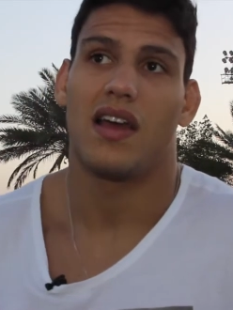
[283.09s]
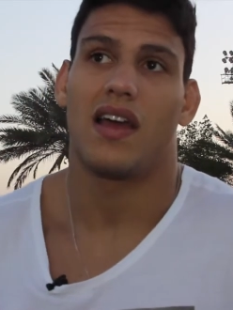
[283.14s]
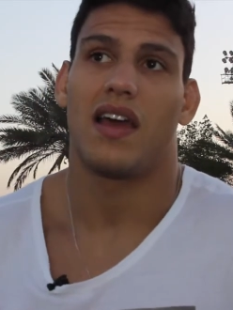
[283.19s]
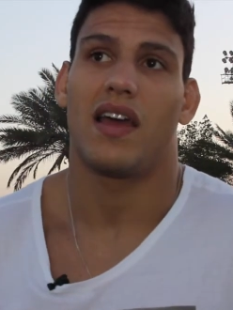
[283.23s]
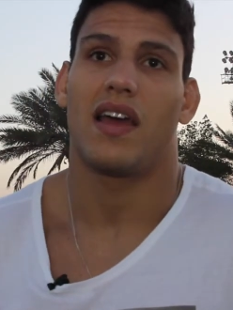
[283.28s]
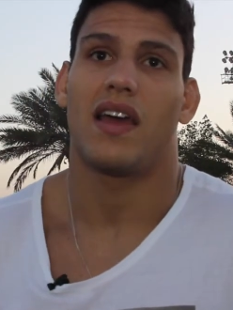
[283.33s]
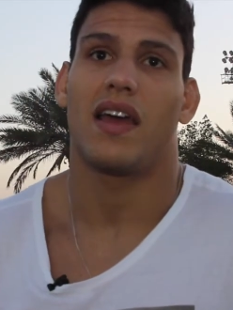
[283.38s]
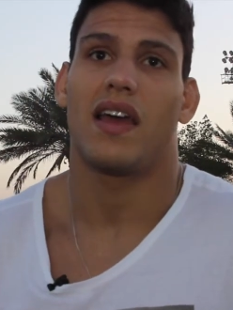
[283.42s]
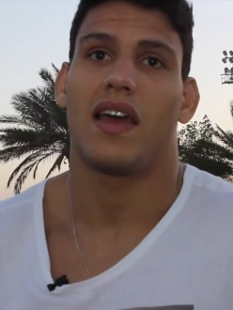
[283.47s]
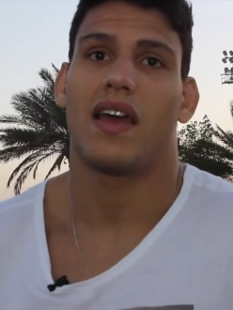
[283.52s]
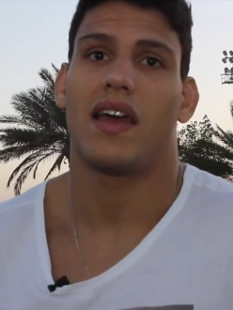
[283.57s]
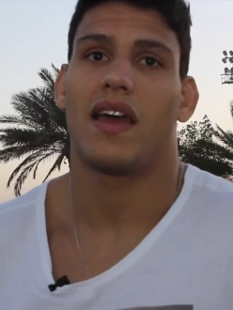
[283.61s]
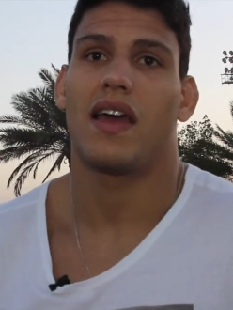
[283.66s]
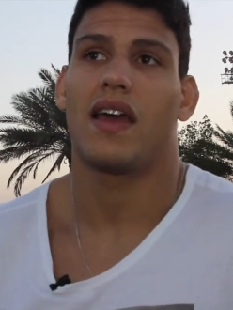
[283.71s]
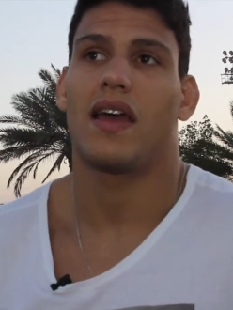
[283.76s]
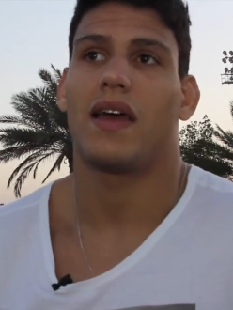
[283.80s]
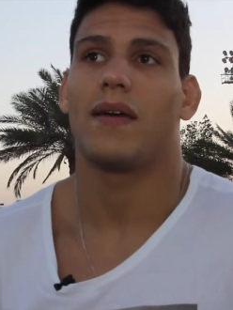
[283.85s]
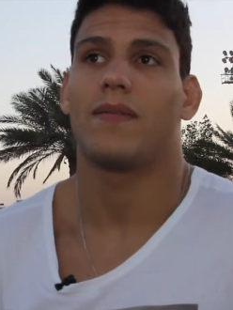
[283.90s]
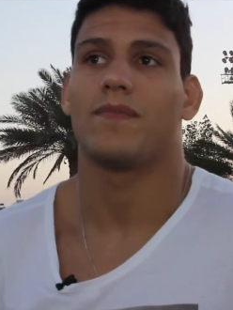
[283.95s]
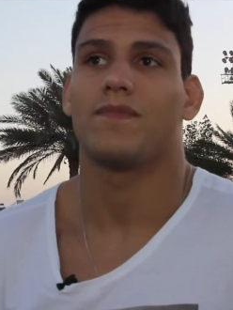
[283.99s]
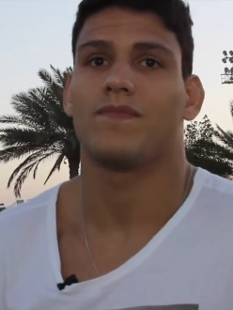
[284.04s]

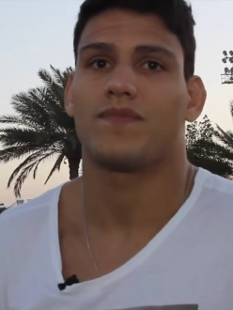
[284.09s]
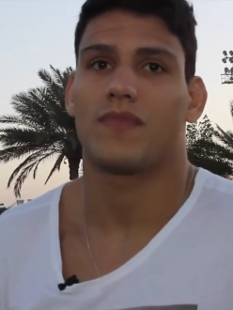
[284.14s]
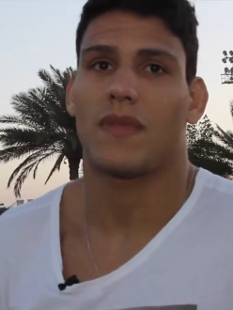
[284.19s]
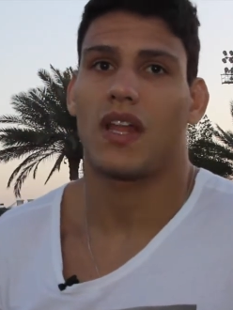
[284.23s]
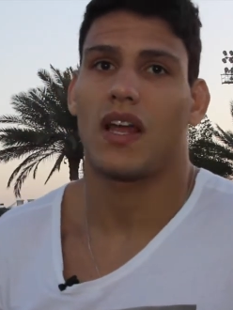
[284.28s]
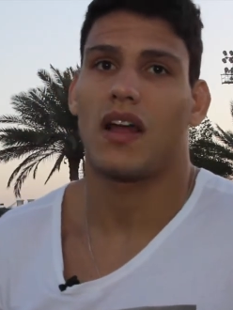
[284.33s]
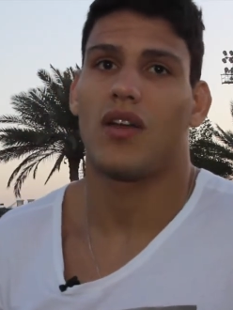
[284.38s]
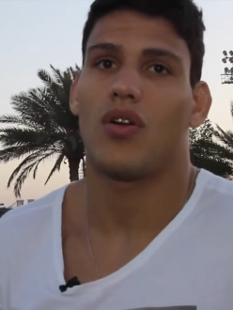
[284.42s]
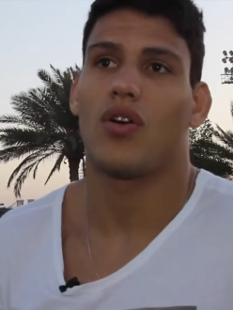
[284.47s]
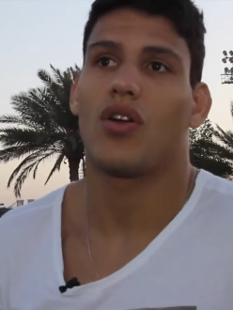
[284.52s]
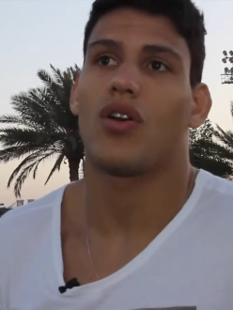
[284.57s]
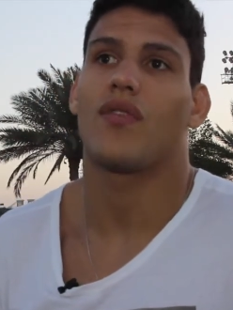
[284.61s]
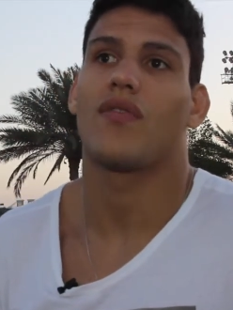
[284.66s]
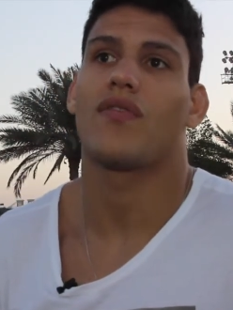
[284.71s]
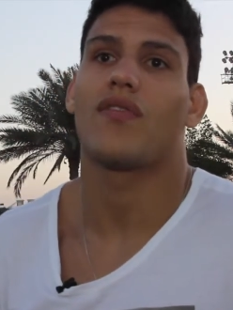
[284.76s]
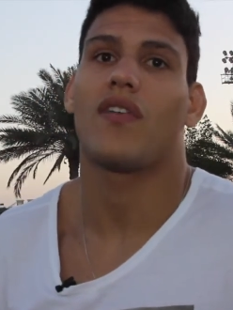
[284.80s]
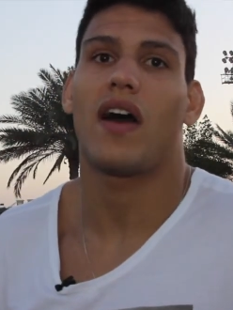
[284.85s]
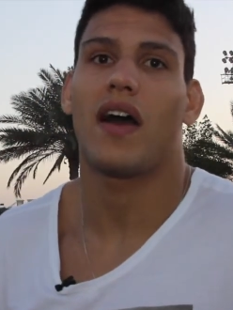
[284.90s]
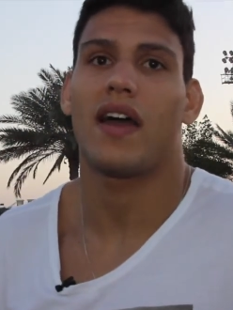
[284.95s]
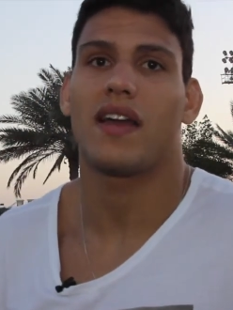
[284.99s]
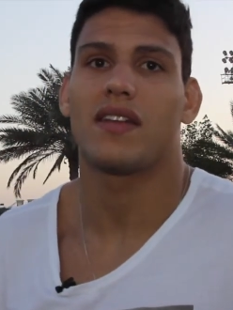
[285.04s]
a lot of
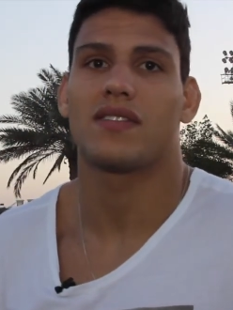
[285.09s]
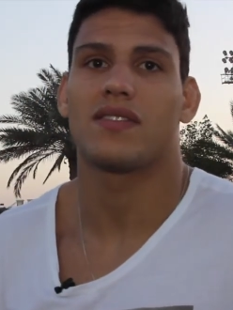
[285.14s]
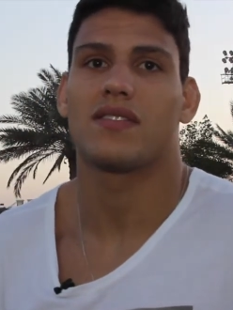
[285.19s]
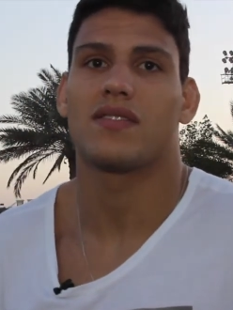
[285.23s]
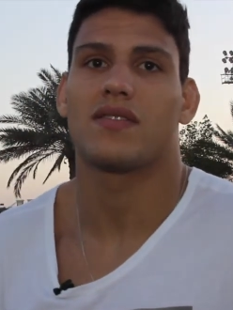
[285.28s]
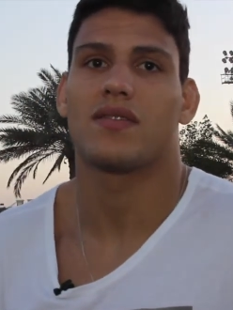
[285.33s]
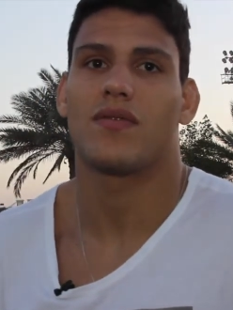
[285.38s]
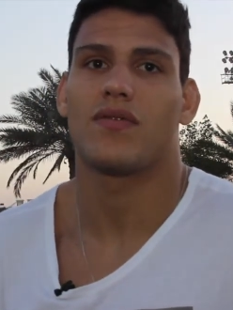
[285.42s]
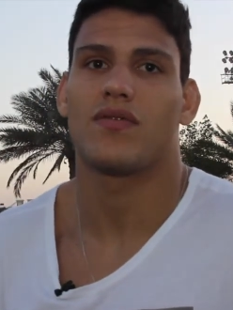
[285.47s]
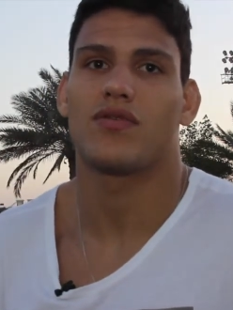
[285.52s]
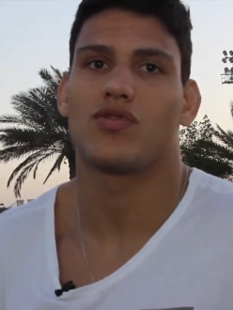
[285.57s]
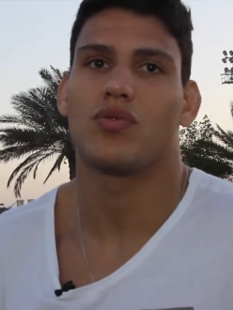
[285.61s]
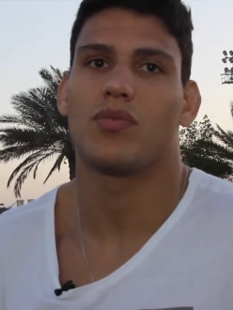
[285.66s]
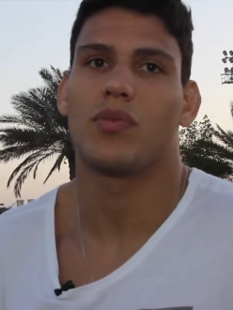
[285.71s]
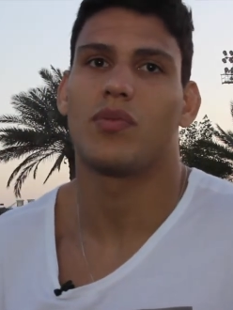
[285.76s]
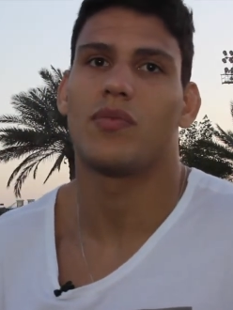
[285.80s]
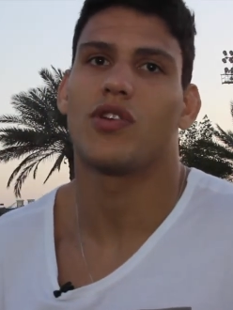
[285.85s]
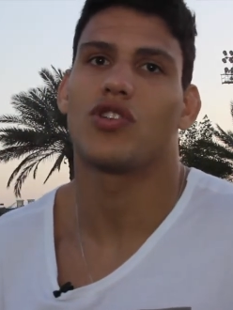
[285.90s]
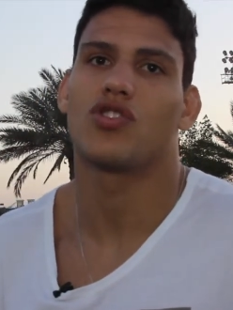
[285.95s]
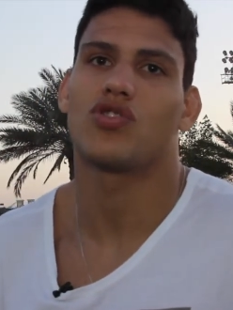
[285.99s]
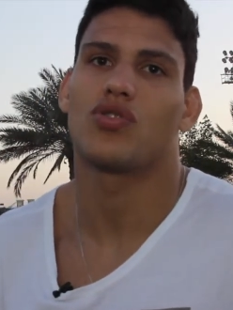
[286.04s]
fights,
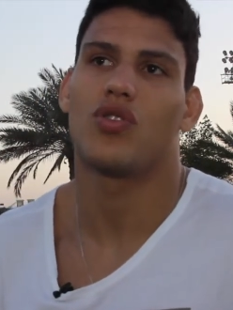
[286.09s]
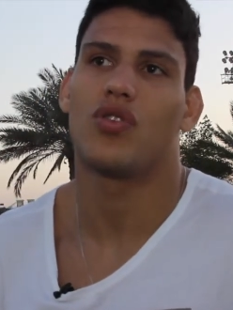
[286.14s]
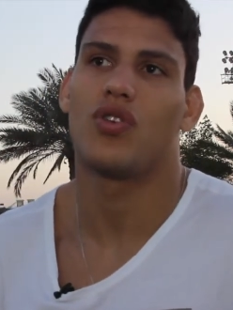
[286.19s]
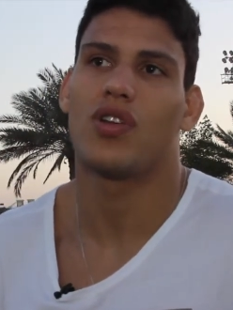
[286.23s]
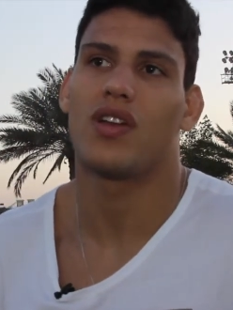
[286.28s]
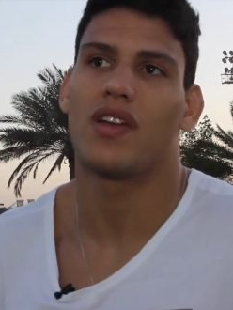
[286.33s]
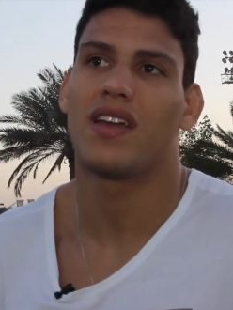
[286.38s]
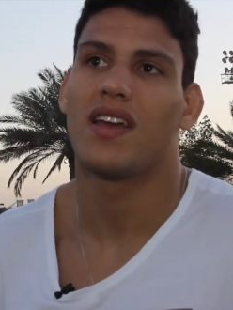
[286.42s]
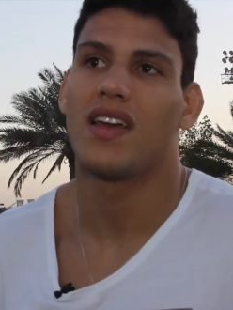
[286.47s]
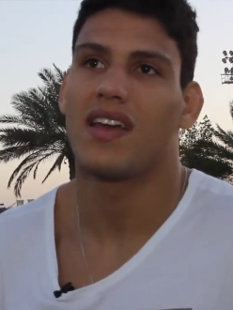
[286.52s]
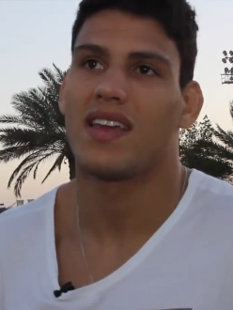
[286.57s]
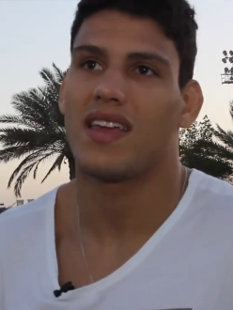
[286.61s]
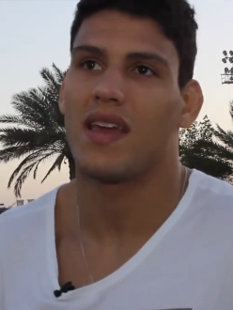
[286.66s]
submission only,